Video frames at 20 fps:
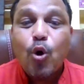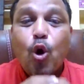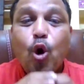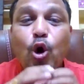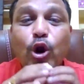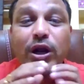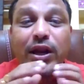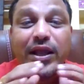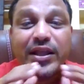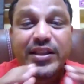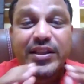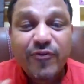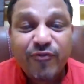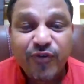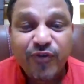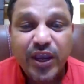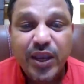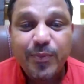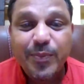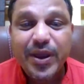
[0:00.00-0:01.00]
only
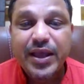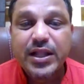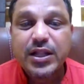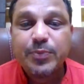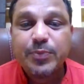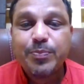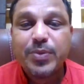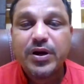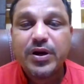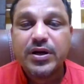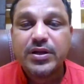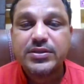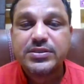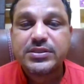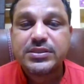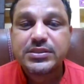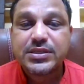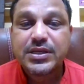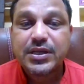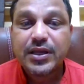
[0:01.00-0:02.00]
the female
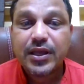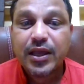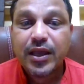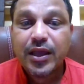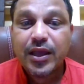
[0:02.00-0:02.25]
births.